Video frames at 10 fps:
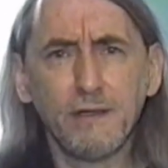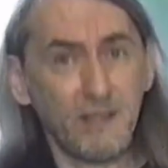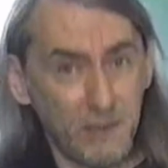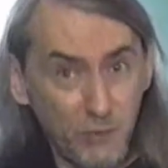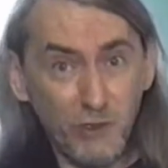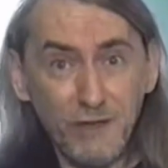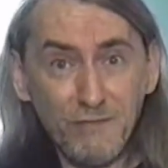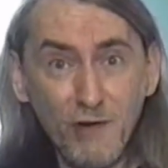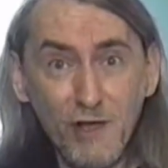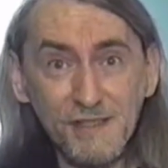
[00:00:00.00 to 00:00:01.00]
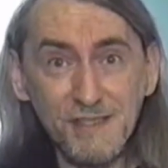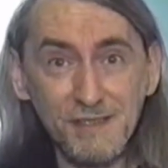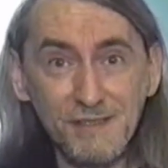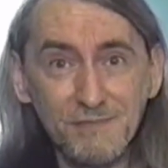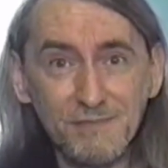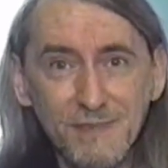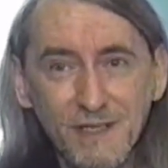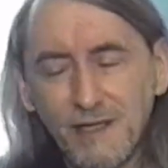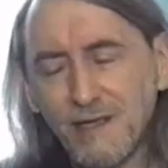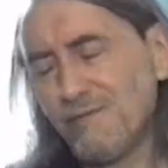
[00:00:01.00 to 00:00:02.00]
and to put in falsies.
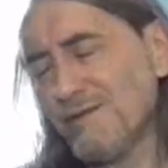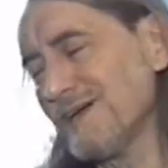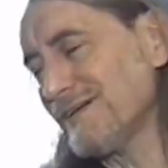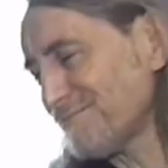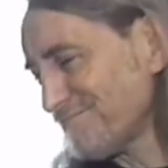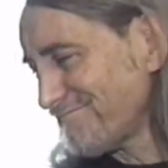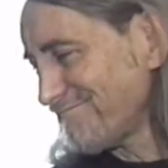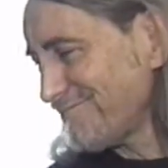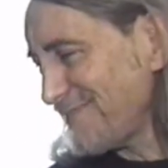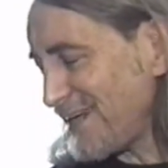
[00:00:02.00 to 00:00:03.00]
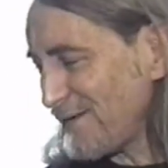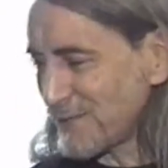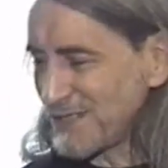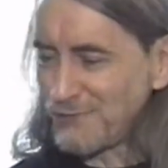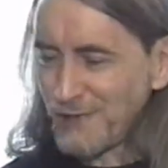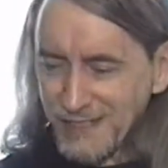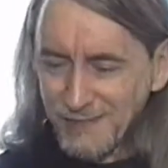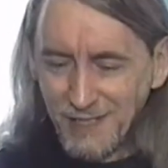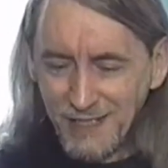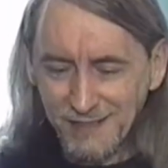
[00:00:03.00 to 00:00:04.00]
Well, that always
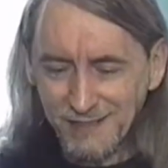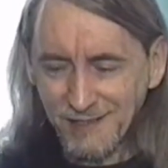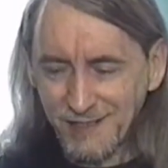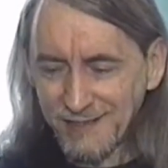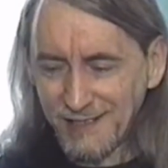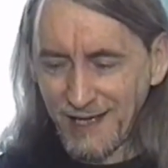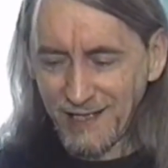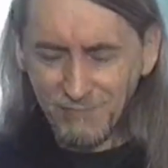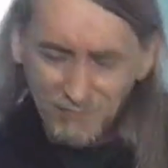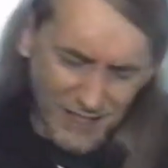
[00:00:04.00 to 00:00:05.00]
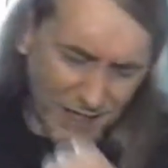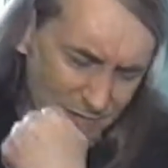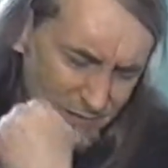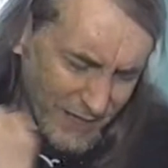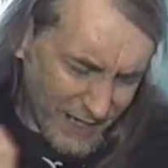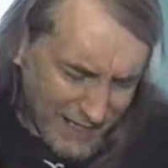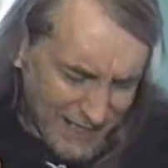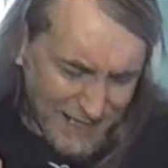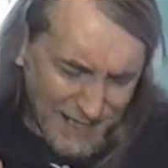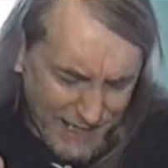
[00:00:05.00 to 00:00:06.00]
strikes me as like saying, you know,
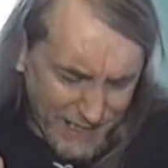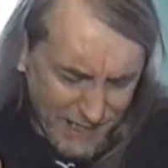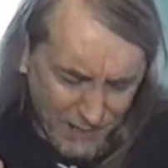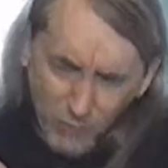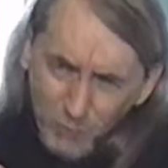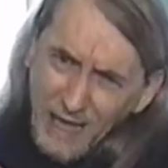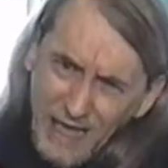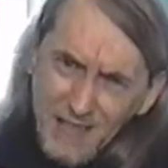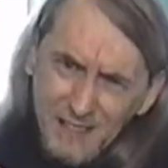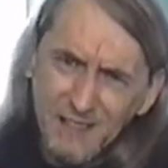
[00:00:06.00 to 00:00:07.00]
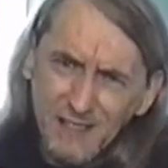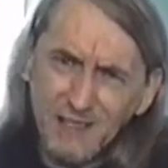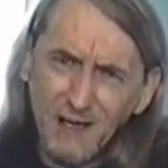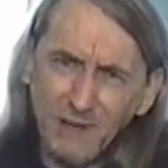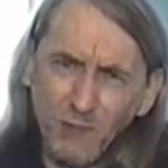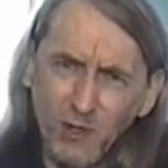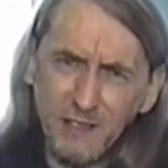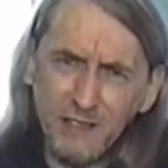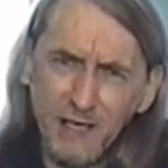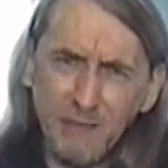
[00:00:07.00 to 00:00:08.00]
I get terrible pains in this arm
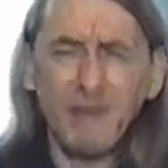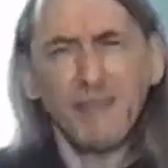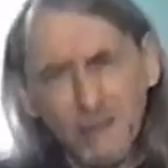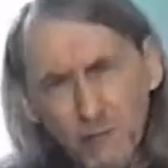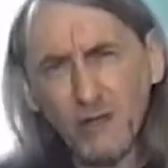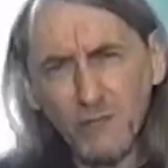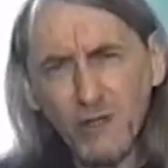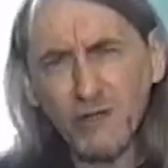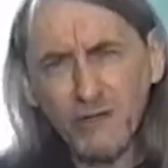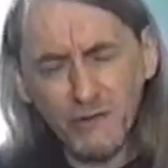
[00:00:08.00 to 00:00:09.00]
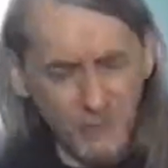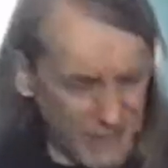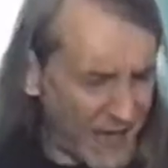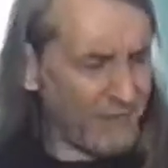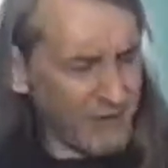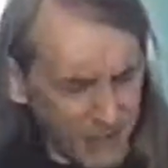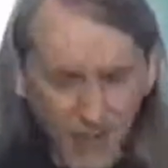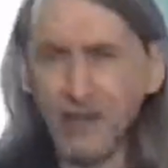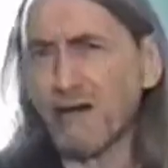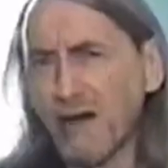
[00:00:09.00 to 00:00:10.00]
all the time. I think what I'm going to do is have it
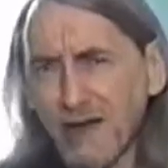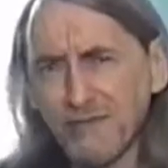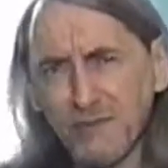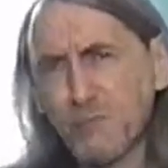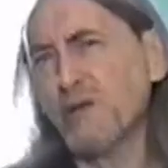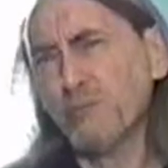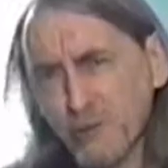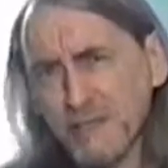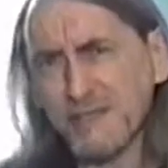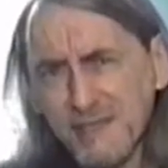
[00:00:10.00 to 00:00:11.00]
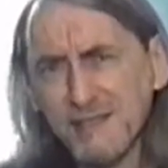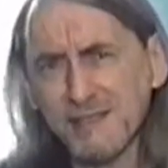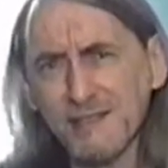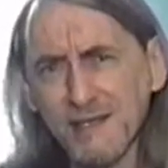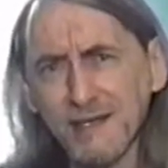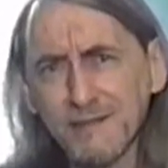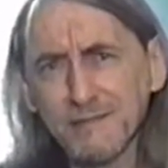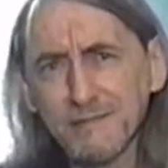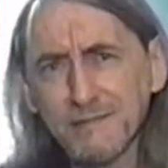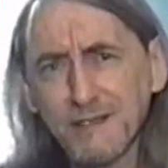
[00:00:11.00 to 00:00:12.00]
cut off and put a prosthesis on it.
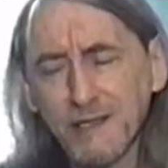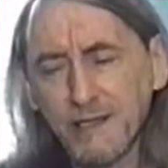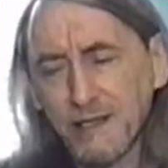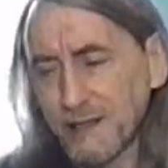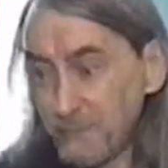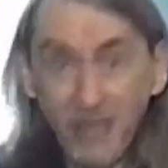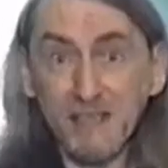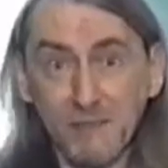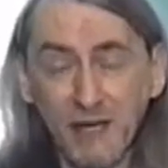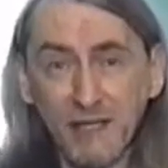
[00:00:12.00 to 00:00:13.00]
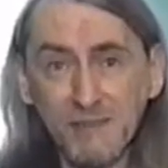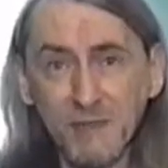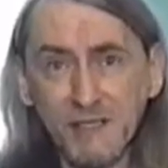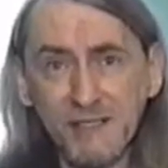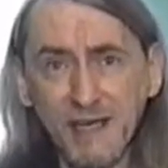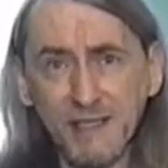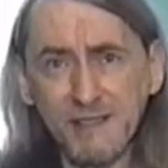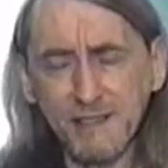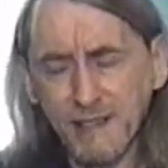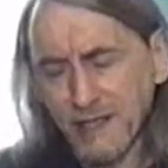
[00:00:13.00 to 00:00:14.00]
Makes about as much sense.